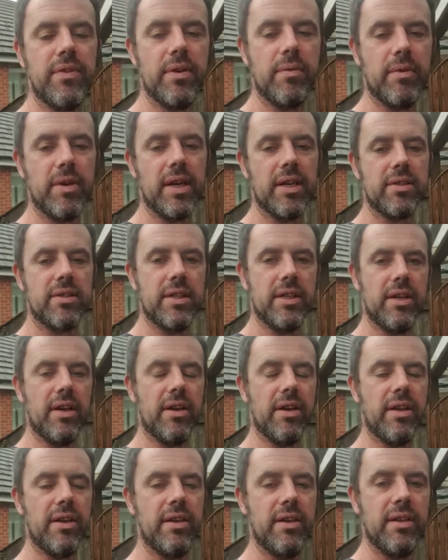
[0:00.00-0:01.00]
that we're actually
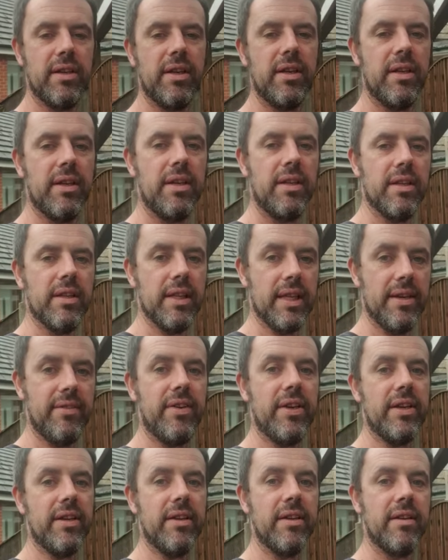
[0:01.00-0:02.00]
gonna live
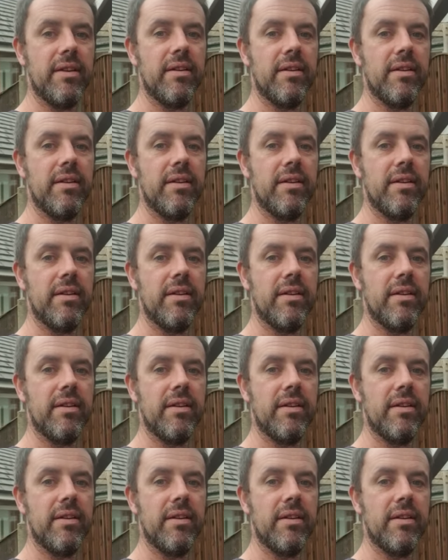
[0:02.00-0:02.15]
in.